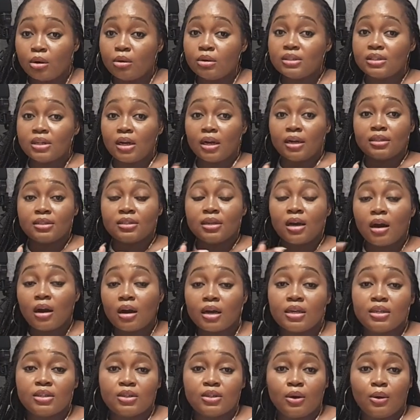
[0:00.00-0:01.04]
out or
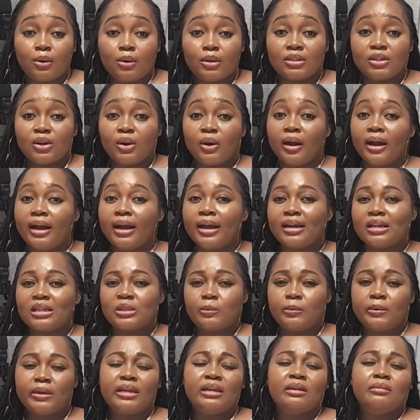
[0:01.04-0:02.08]
talk it out or
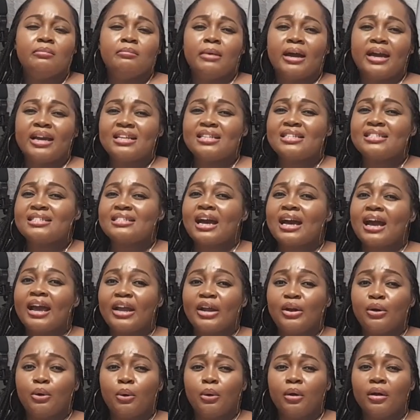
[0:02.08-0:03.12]
explain my
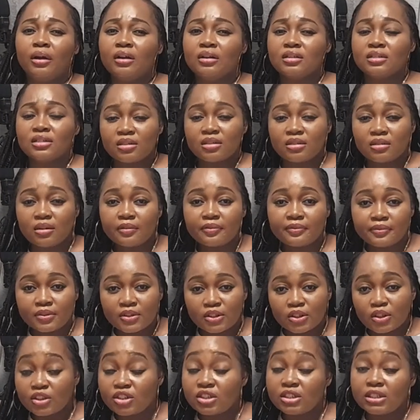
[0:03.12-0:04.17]
side or stuff
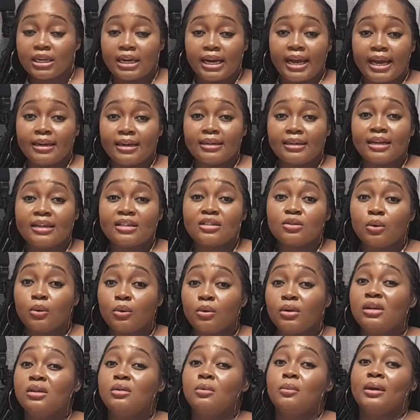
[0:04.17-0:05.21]
such the like. That's the
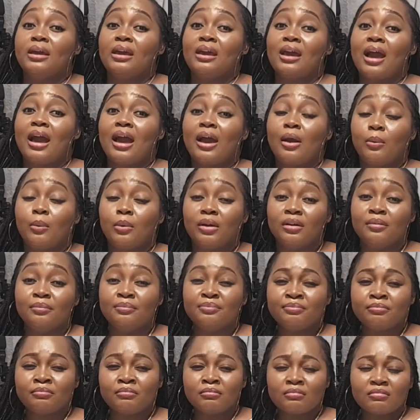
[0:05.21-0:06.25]
only way I would
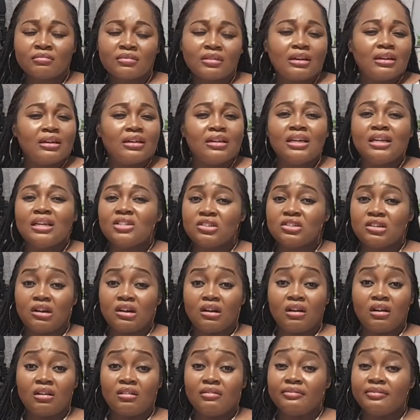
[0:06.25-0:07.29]
engage in a
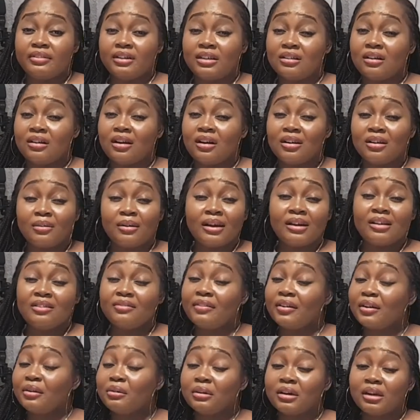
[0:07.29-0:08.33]
conflict. Otherwise,
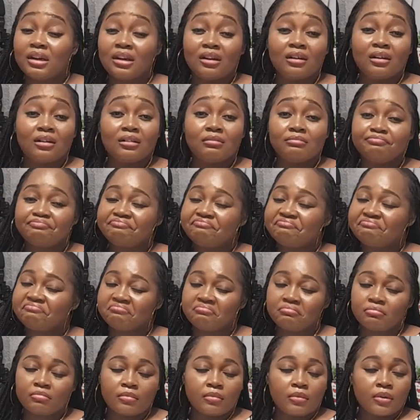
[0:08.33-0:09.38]
if I don't care,
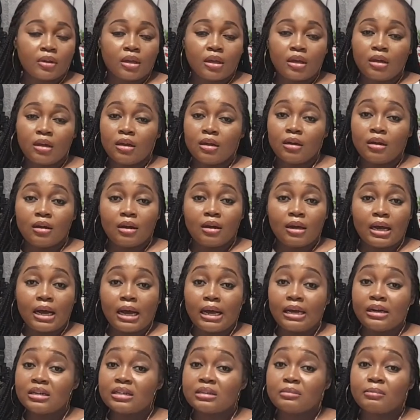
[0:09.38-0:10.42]

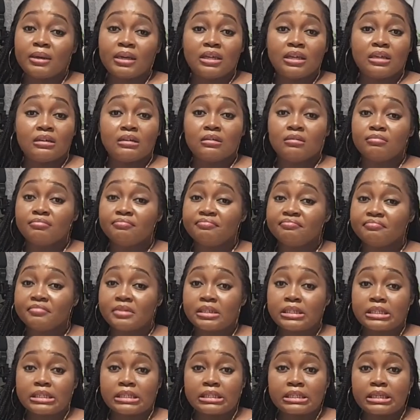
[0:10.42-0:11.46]
I just make you
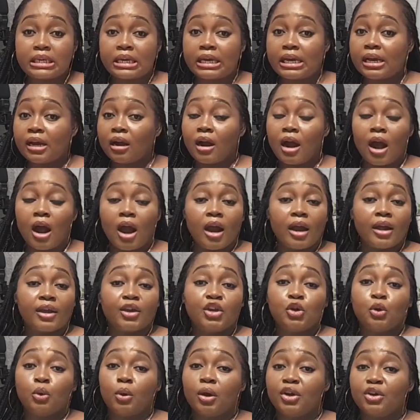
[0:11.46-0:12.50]
say or
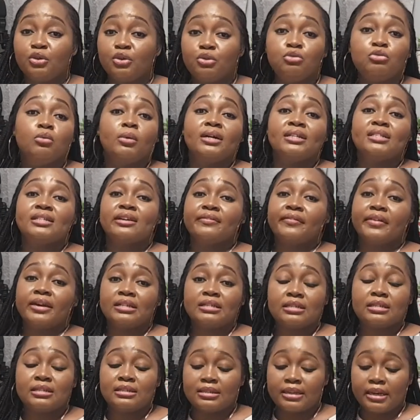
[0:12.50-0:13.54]
argue or do whatever it
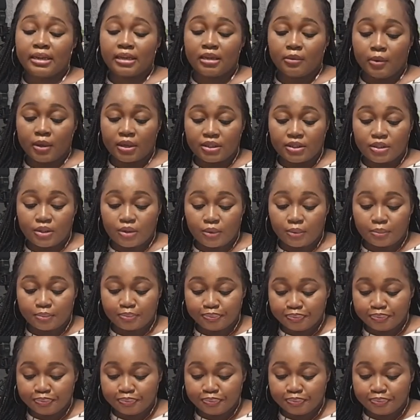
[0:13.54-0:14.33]
is that you want to do.